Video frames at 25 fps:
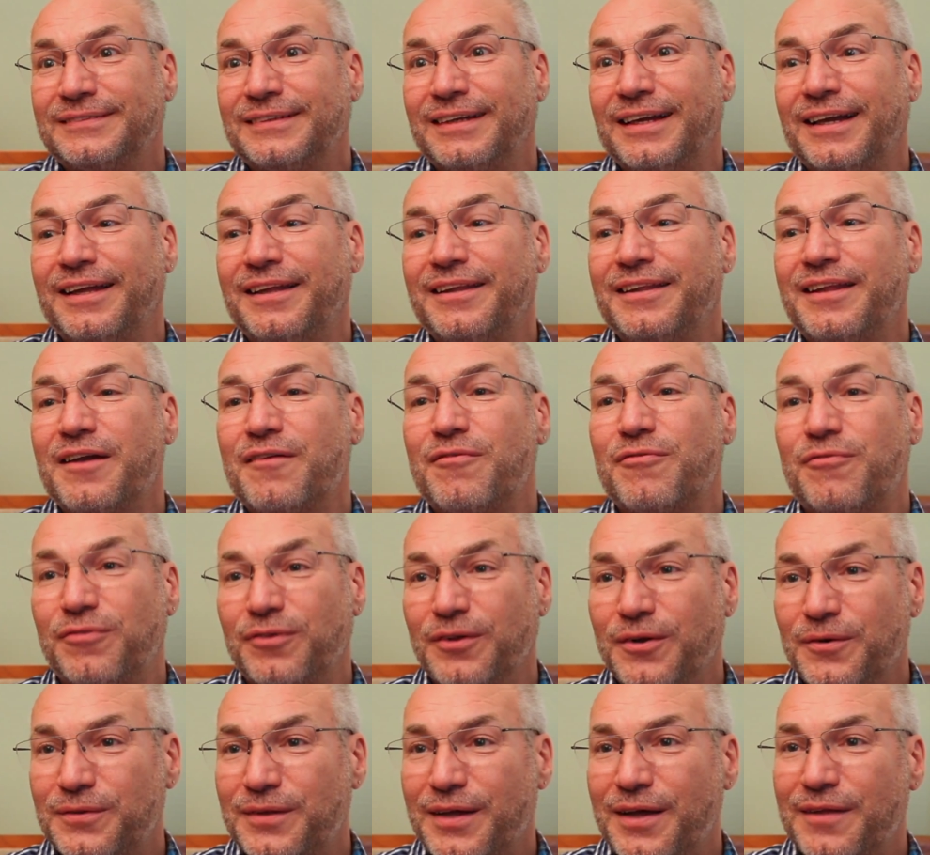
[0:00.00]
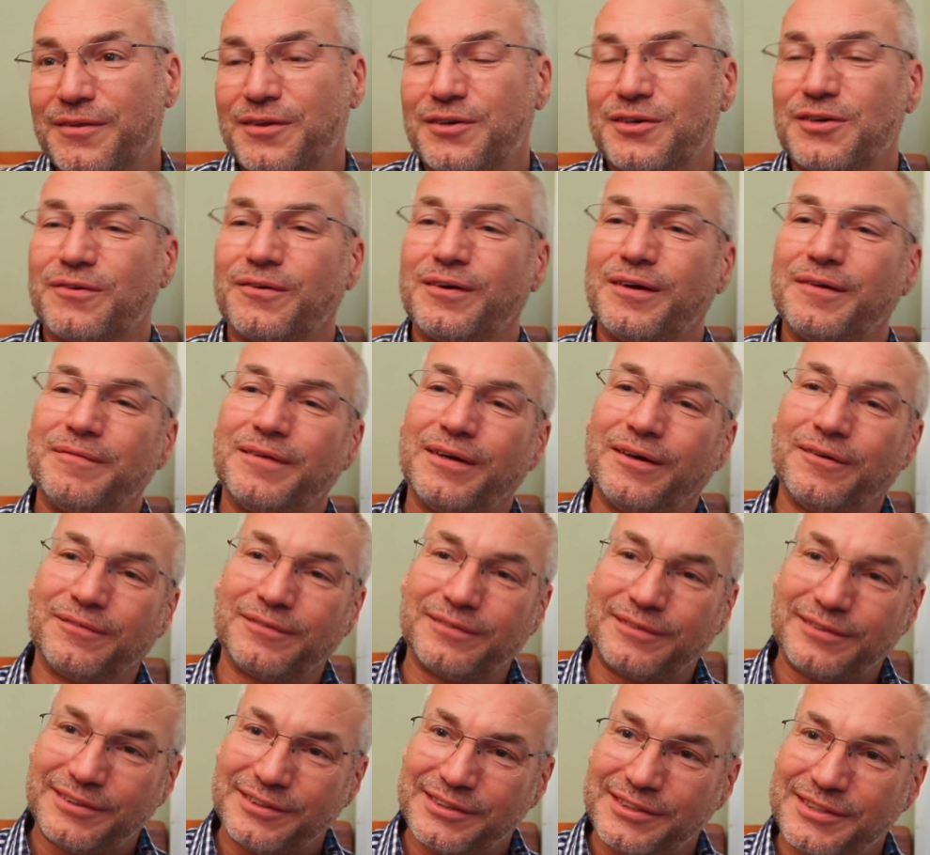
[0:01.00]
And they float down the stream. They
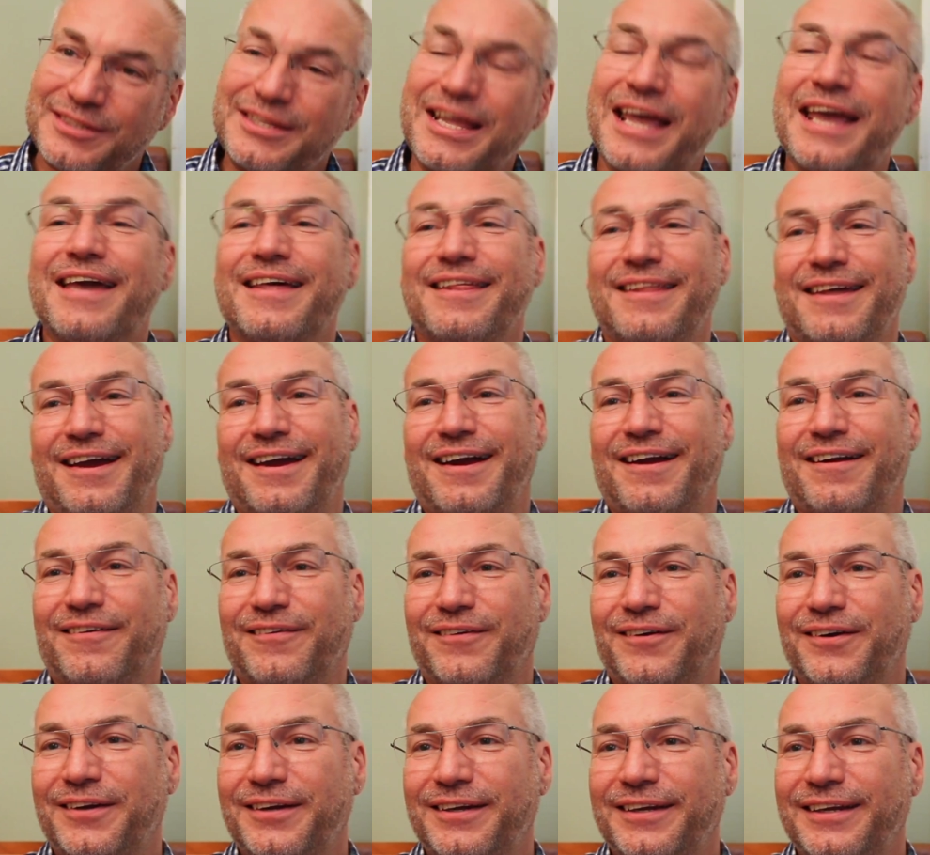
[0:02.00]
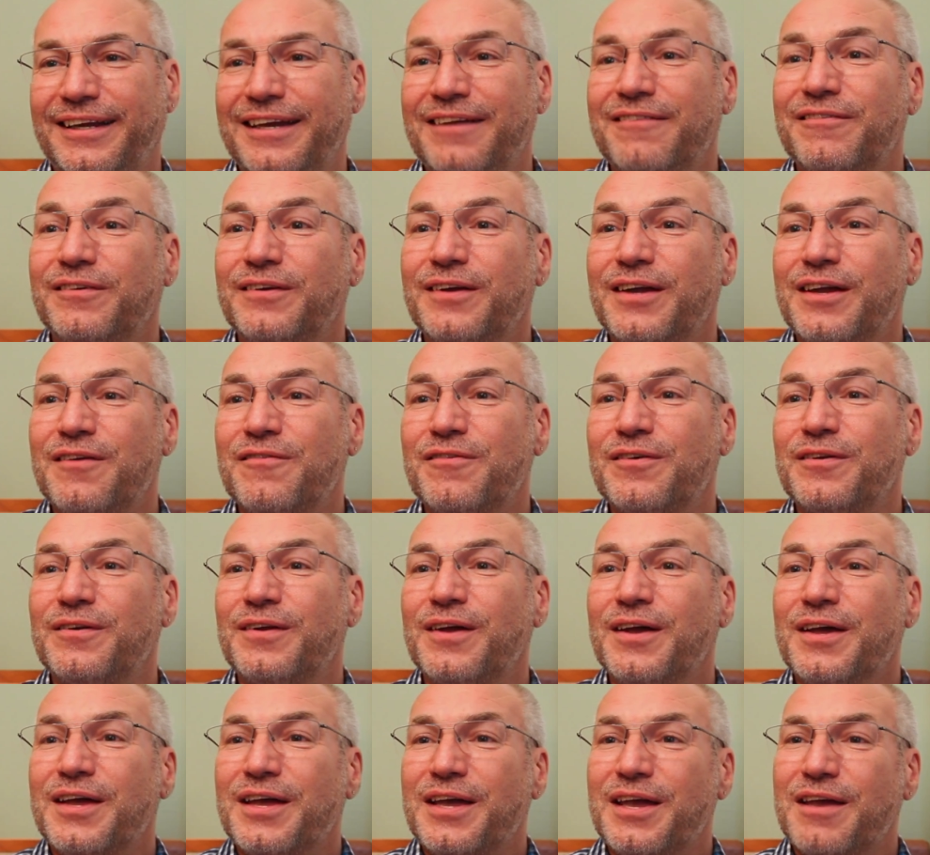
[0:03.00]
don't stay there, right?
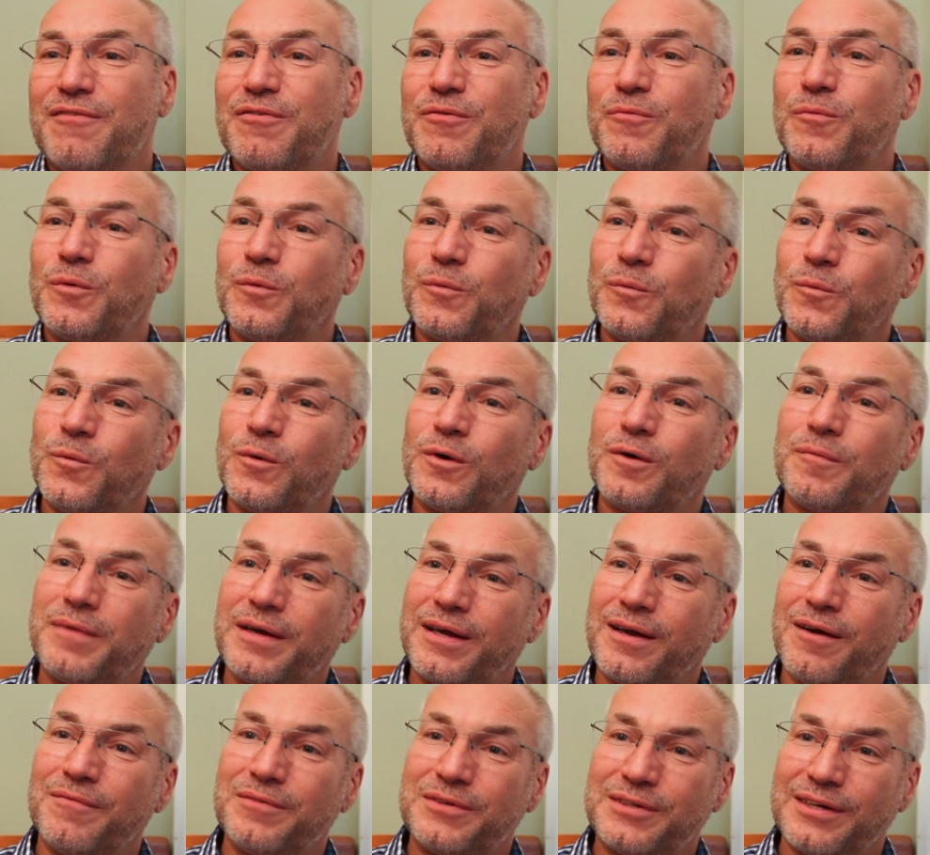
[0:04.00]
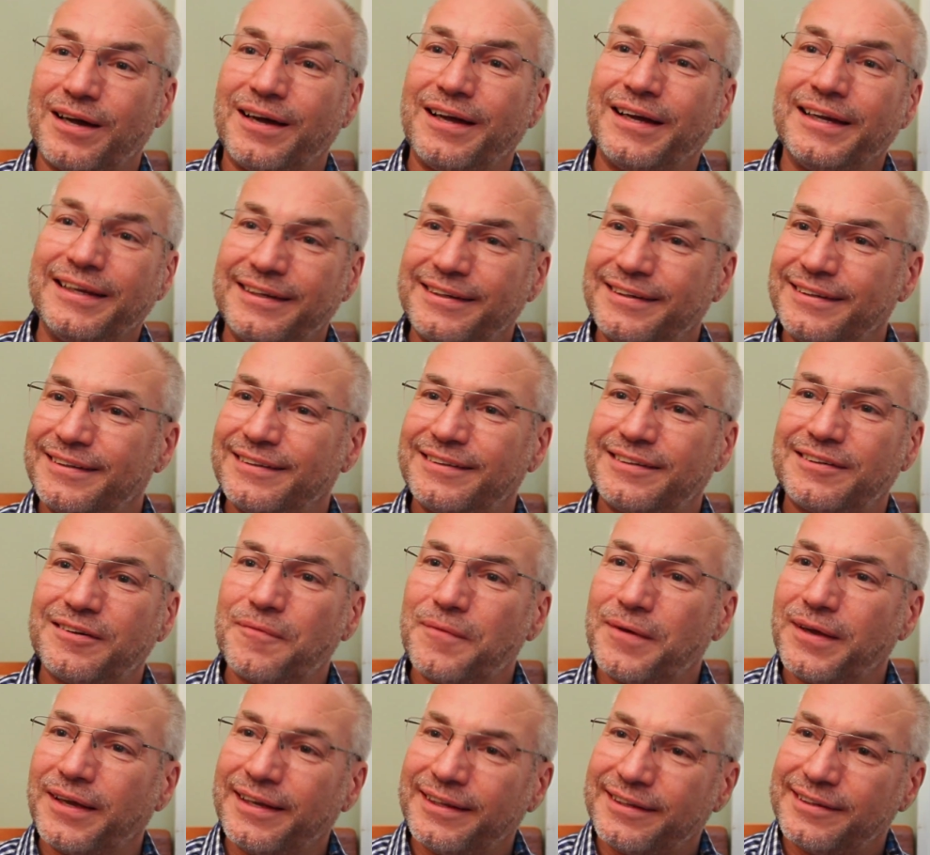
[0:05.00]
Even when water becomes ice,
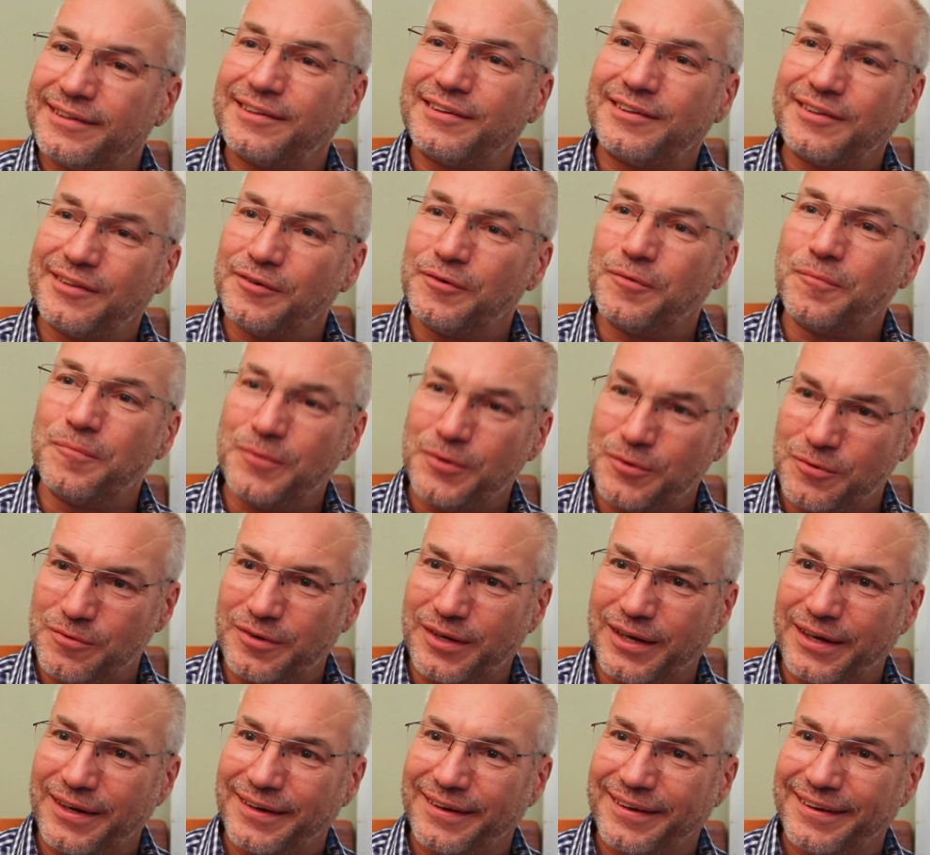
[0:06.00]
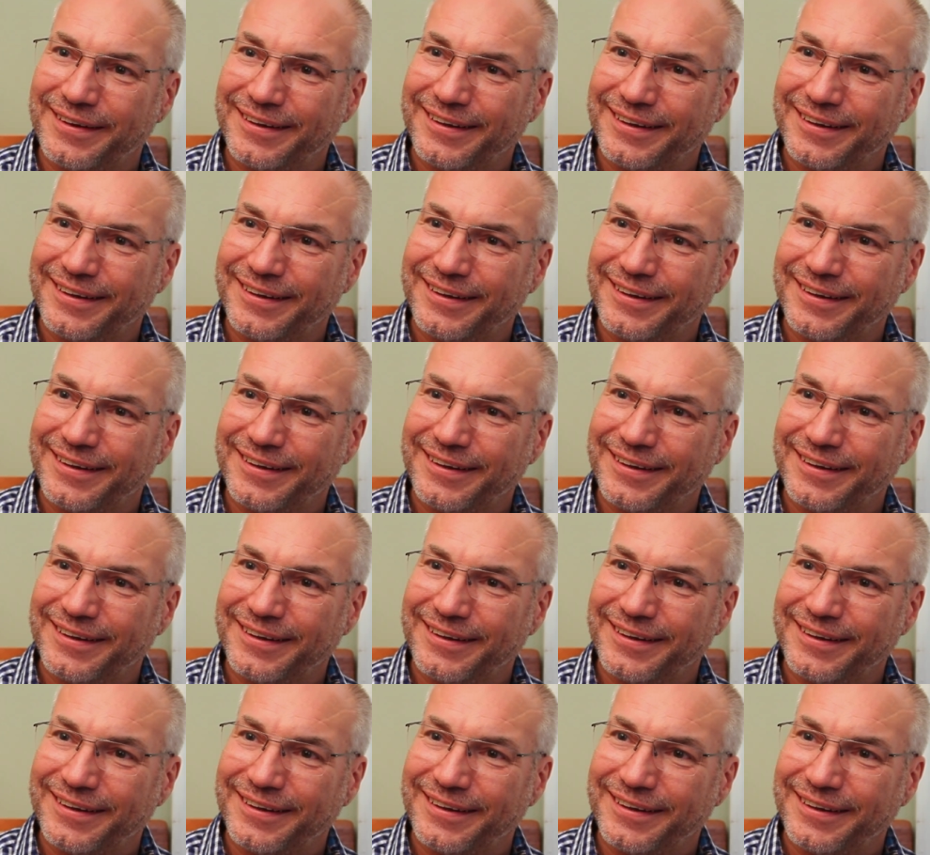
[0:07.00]
it's still moving.